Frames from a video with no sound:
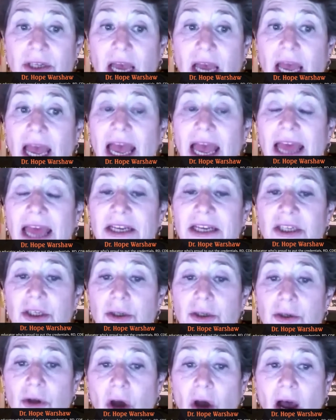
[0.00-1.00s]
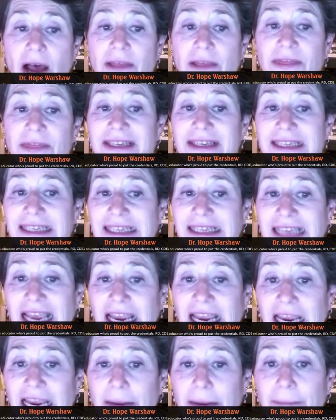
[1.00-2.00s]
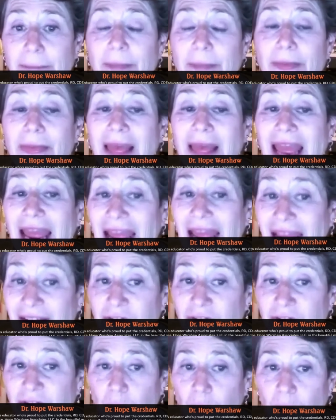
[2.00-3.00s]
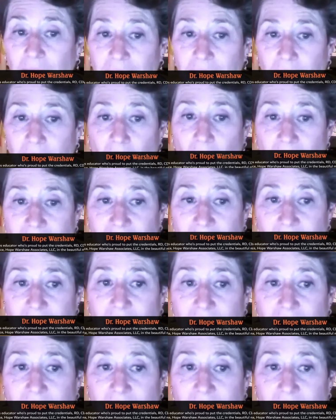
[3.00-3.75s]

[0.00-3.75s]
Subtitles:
and is not the same after weight loss.